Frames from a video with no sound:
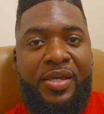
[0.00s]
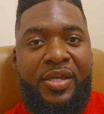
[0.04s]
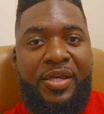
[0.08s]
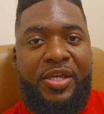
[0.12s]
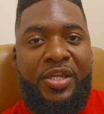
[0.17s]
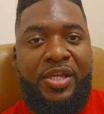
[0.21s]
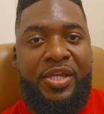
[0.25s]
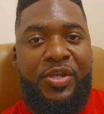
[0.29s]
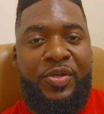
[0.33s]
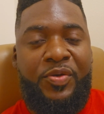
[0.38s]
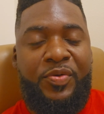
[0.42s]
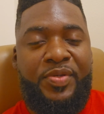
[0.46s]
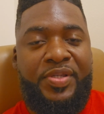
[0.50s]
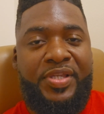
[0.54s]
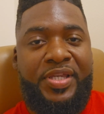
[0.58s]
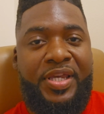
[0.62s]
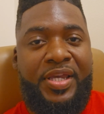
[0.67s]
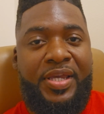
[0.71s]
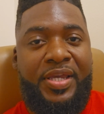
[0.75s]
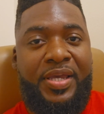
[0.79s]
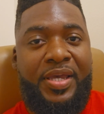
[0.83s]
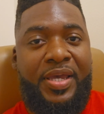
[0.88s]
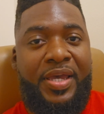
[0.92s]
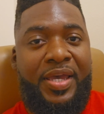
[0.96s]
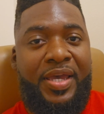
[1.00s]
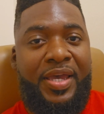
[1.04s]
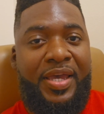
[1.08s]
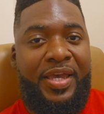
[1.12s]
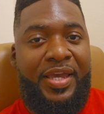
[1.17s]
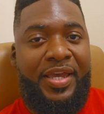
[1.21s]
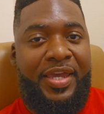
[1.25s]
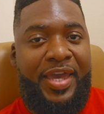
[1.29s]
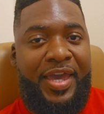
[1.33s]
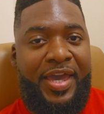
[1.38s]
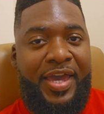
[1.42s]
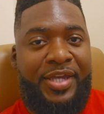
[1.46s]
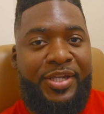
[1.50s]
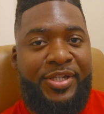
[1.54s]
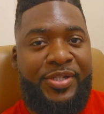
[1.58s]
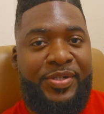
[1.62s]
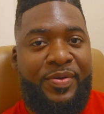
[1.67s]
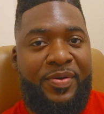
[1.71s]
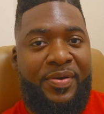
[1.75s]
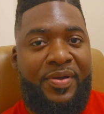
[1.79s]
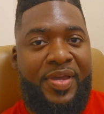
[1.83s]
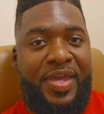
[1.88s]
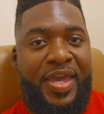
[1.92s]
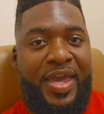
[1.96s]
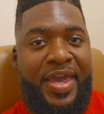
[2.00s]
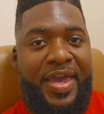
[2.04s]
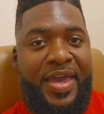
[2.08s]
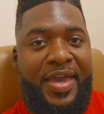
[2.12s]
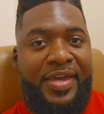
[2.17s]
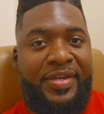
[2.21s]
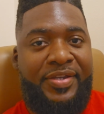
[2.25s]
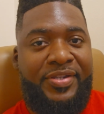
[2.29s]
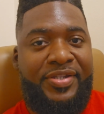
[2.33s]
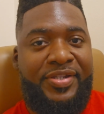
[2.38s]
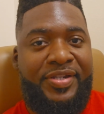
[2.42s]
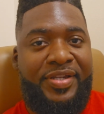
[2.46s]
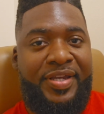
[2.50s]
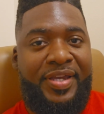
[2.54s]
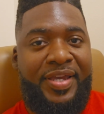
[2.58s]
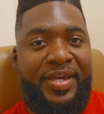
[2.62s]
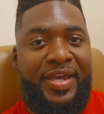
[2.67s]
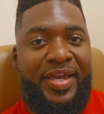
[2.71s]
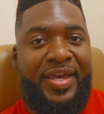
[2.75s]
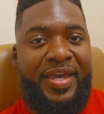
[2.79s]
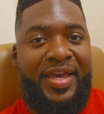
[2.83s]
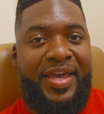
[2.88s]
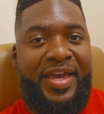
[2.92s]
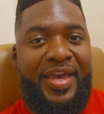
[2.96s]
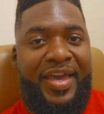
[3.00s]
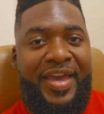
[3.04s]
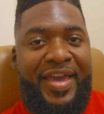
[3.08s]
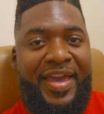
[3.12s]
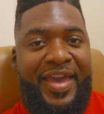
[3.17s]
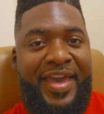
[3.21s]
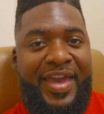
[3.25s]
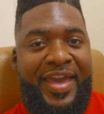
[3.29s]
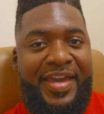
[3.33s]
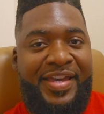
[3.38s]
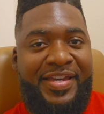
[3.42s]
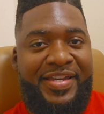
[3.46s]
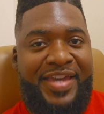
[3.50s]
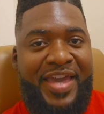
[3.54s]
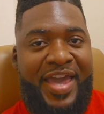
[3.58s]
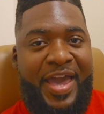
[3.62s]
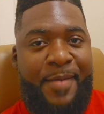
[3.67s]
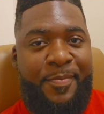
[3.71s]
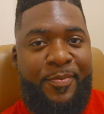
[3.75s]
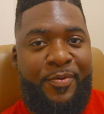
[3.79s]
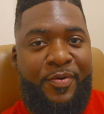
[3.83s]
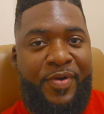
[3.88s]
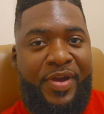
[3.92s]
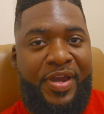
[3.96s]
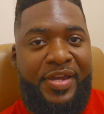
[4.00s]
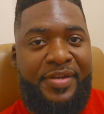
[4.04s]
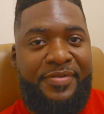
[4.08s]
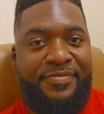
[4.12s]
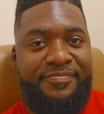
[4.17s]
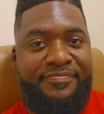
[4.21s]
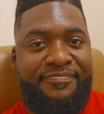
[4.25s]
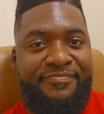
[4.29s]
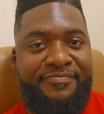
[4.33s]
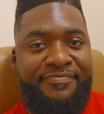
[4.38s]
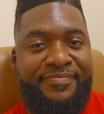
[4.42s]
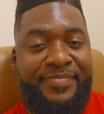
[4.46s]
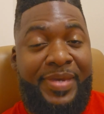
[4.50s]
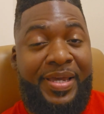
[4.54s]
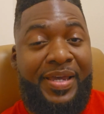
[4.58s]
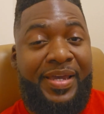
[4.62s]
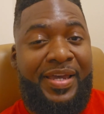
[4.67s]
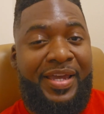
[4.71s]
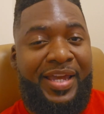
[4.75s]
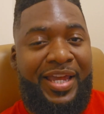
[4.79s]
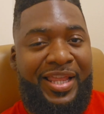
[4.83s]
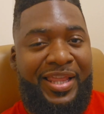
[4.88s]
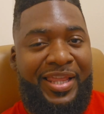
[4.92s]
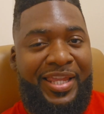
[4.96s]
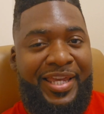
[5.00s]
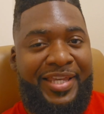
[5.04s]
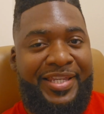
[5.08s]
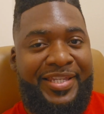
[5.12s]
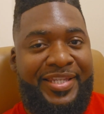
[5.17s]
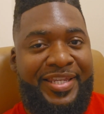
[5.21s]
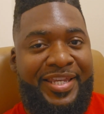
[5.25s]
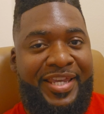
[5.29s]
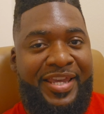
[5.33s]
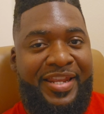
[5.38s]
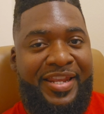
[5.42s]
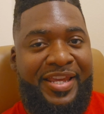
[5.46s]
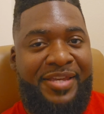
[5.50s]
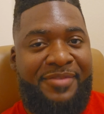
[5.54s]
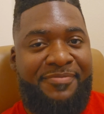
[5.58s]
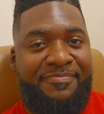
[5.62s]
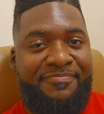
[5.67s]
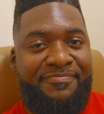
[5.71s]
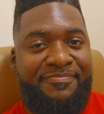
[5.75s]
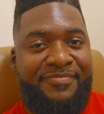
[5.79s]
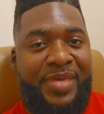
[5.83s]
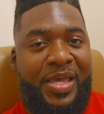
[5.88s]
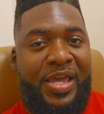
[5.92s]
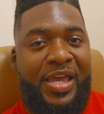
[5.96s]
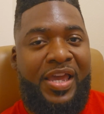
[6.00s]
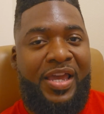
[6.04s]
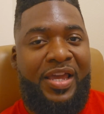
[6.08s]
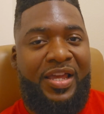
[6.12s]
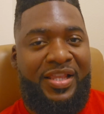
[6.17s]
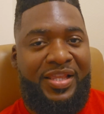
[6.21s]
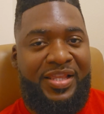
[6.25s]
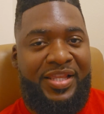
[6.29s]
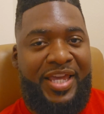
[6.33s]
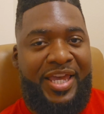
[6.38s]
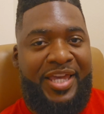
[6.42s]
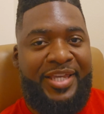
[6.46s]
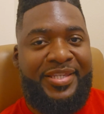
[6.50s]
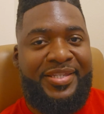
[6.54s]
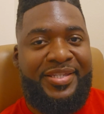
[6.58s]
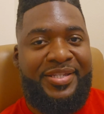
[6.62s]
using cash on cash and cap rate. Let's get it. Let's